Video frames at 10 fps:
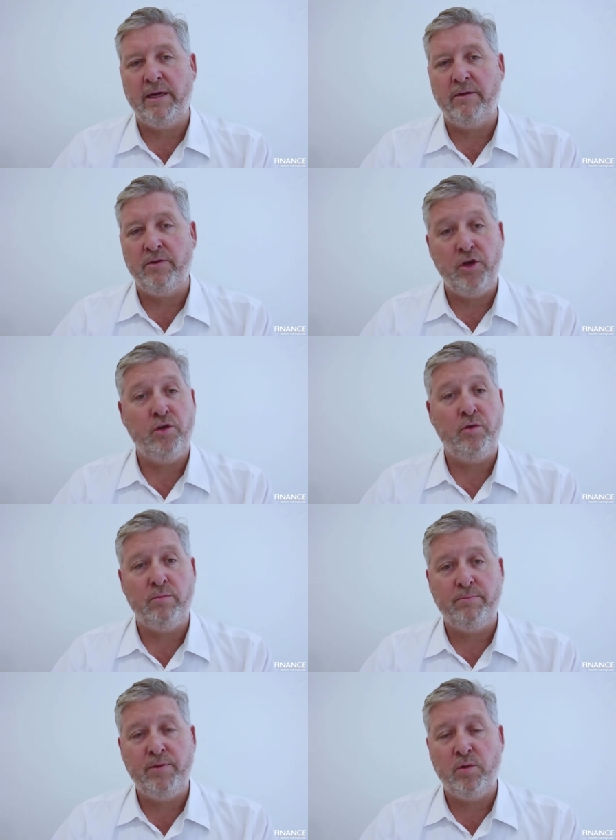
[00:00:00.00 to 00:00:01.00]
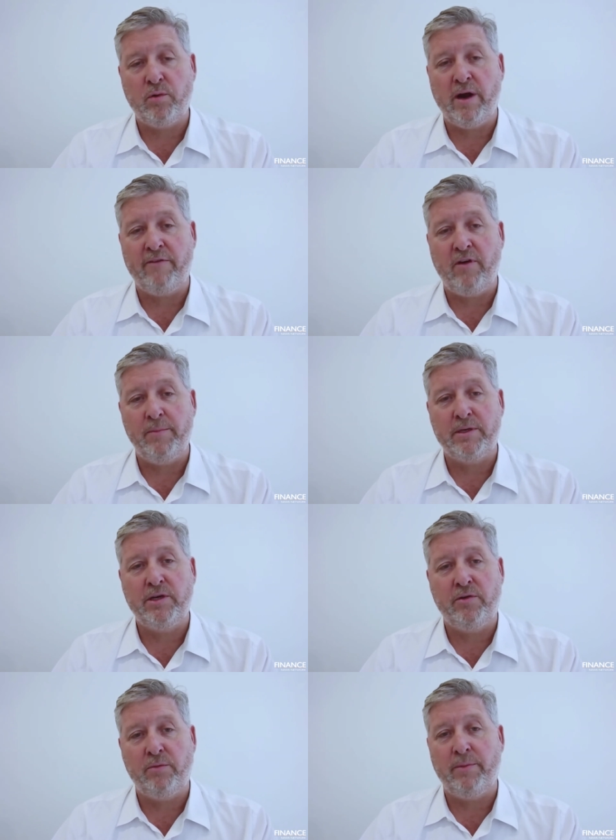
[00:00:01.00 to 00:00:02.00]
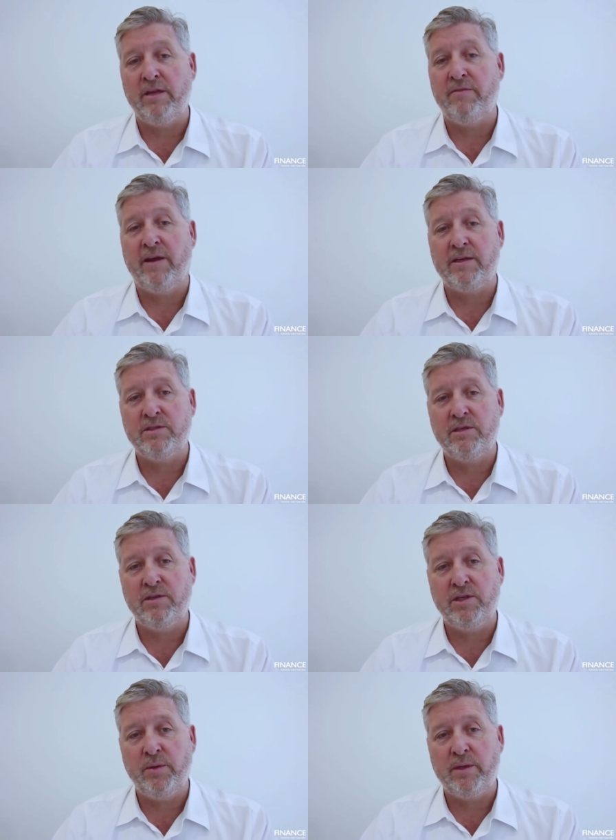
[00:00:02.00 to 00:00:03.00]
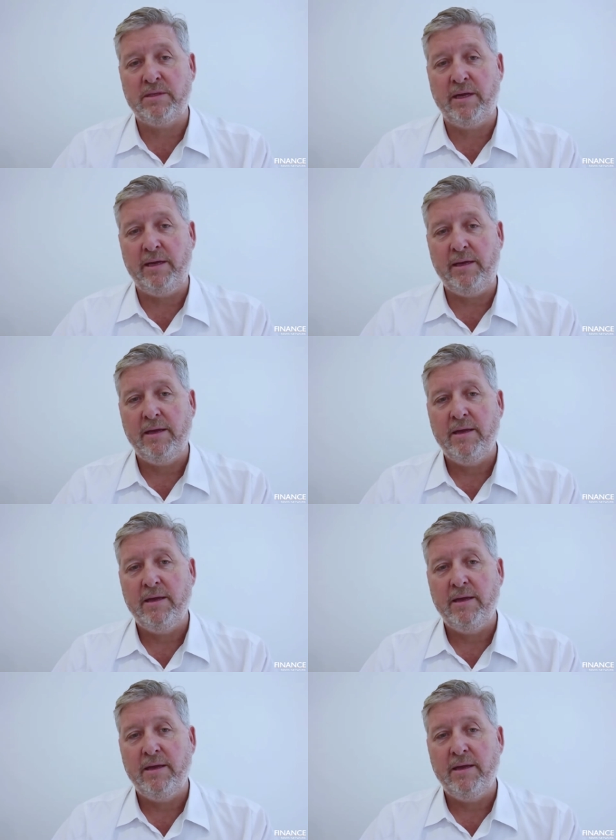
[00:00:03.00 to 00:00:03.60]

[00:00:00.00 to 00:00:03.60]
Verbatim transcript: our new pure graphite material manufactured in the USA.